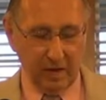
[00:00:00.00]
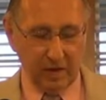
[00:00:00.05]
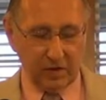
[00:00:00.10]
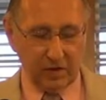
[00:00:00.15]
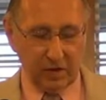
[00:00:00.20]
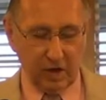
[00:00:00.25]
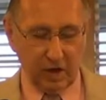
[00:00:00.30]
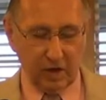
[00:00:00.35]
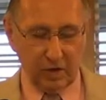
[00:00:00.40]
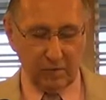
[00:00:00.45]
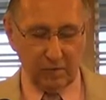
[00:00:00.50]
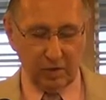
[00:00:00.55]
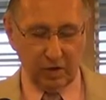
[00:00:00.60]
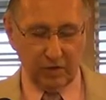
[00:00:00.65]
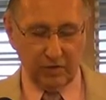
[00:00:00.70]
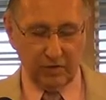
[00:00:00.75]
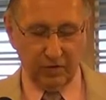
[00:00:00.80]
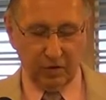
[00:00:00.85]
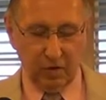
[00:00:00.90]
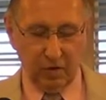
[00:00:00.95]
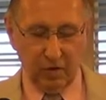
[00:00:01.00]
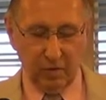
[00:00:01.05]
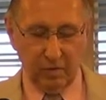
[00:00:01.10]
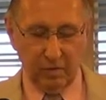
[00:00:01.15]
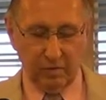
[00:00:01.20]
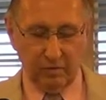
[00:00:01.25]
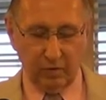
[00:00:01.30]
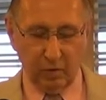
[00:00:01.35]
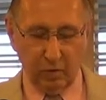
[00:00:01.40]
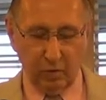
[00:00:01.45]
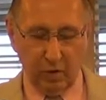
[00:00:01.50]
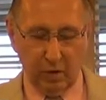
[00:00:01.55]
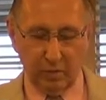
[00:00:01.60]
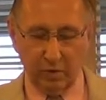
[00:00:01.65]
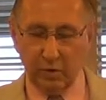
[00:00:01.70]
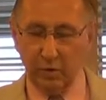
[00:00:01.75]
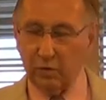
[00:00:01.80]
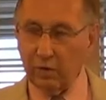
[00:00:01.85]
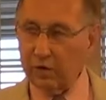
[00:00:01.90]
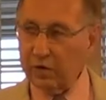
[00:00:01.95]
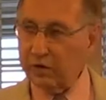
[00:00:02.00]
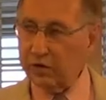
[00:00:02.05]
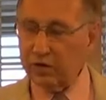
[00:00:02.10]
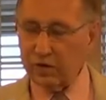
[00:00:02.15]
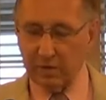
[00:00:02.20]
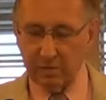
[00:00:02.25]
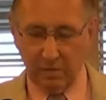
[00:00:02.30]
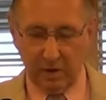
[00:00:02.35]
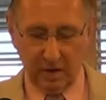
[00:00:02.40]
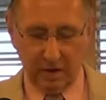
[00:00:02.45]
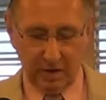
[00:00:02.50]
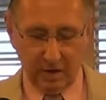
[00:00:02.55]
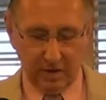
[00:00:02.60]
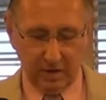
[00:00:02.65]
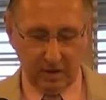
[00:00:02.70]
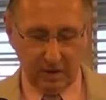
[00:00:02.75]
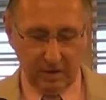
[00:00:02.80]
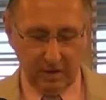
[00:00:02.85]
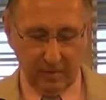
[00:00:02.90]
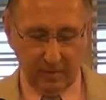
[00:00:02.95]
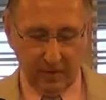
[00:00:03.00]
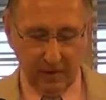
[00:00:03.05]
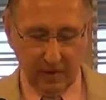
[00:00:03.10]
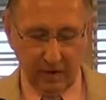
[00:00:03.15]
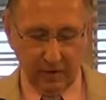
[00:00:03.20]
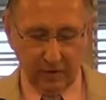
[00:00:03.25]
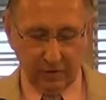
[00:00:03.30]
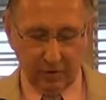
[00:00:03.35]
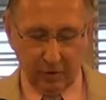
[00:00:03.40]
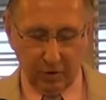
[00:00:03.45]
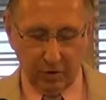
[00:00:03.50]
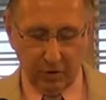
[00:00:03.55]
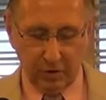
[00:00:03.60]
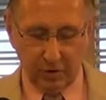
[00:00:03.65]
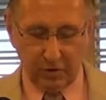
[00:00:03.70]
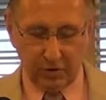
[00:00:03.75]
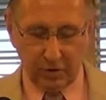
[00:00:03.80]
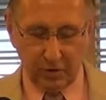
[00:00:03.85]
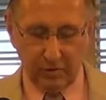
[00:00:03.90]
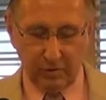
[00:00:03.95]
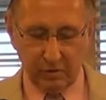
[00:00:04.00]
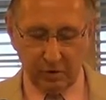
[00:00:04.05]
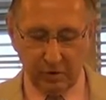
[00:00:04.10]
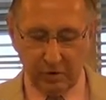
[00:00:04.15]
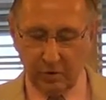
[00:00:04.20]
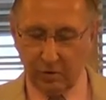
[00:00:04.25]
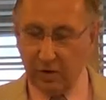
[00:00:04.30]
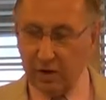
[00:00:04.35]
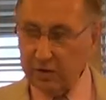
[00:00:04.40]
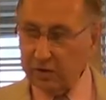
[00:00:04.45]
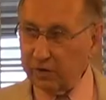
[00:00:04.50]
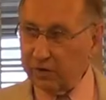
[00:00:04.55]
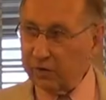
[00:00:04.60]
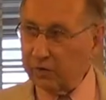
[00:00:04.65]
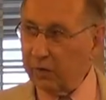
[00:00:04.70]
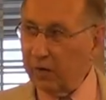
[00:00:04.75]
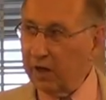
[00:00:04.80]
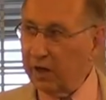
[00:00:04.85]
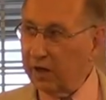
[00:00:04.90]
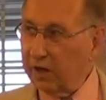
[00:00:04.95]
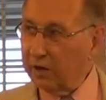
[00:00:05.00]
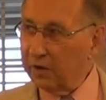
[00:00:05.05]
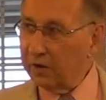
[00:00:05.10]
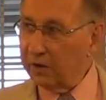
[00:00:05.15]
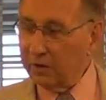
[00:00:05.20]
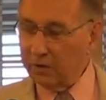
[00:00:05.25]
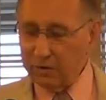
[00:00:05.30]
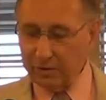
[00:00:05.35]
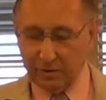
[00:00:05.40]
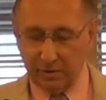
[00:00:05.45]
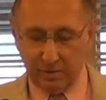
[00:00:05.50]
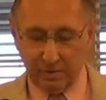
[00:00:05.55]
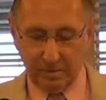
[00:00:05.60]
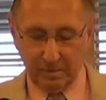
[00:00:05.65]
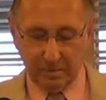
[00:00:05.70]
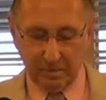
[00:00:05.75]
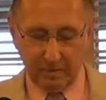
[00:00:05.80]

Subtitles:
saw the beautiful home of a woman which she merited through her service to others while on Earth.